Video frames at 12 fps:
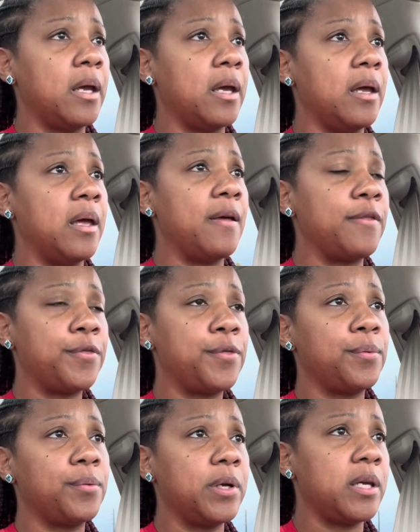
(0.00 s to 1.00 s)
And
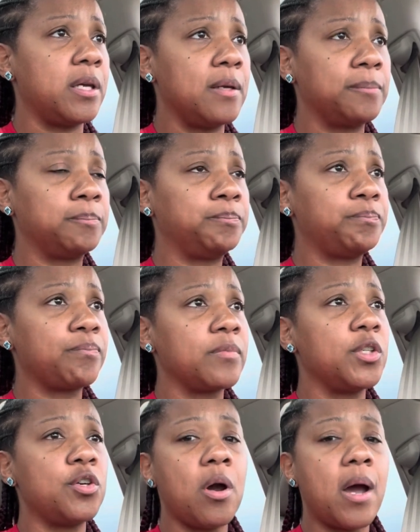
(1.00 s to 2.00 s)
3,
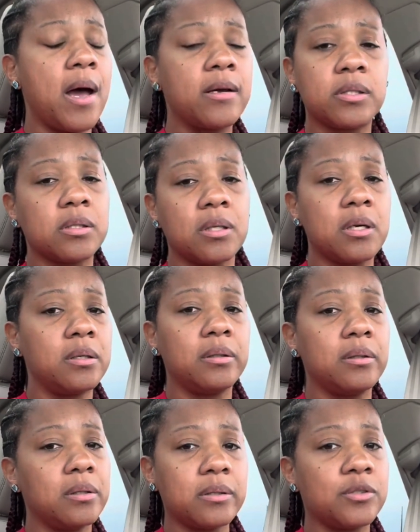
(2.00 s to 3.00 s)
your house is going to
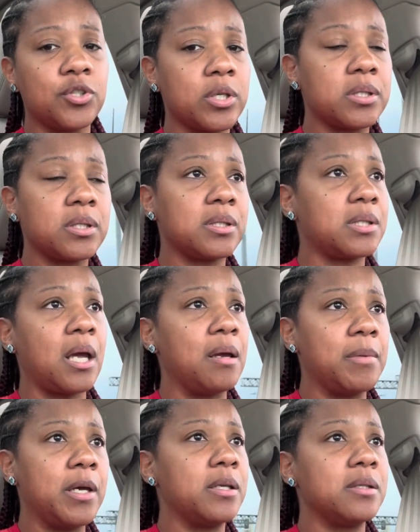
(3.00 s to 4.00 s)
look just the
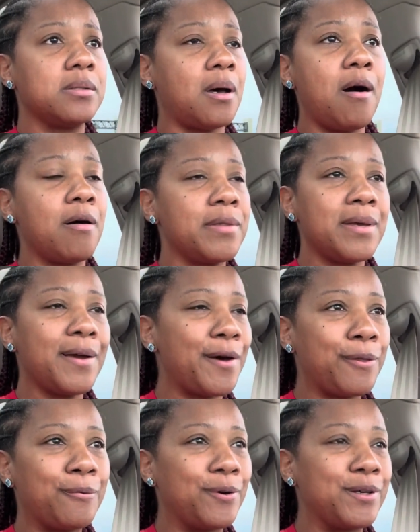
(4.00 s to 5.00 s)
same as all the
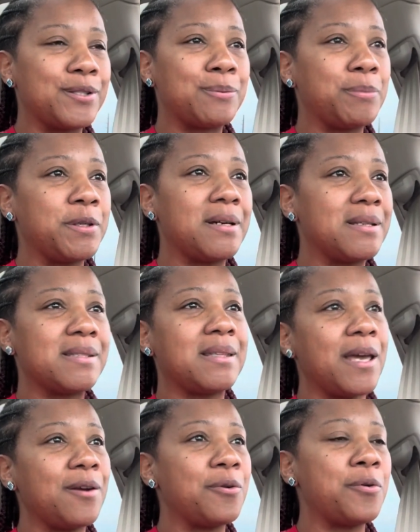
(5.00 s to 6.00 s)
other ones because
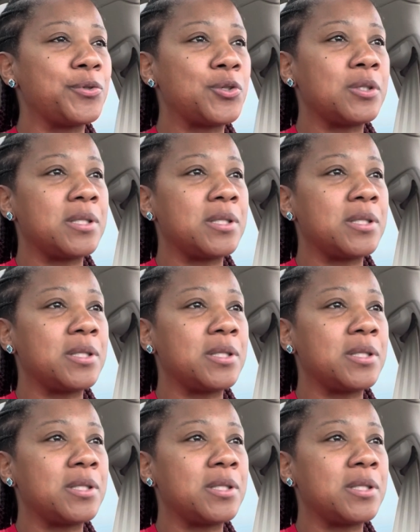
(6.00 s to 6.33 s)
they don't